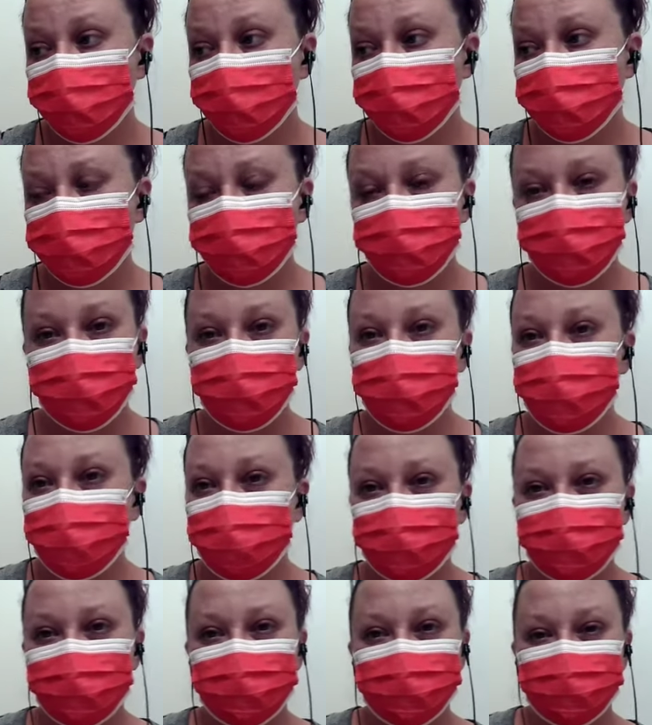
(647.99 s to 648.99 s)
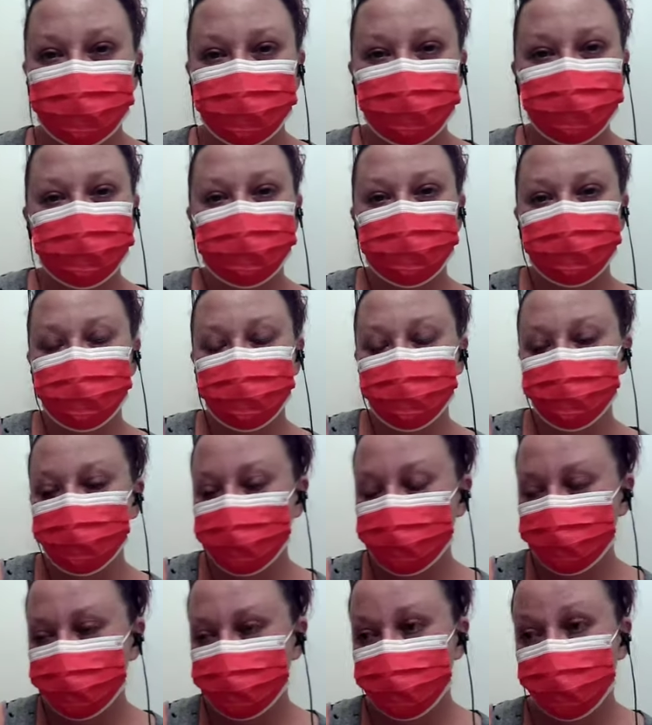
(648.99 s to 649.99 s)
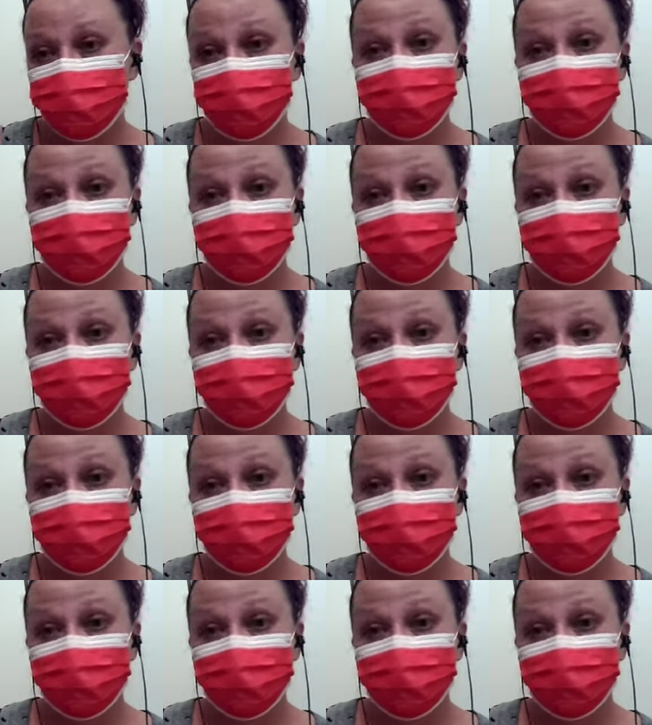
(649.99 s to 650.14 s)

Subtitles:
This new the new age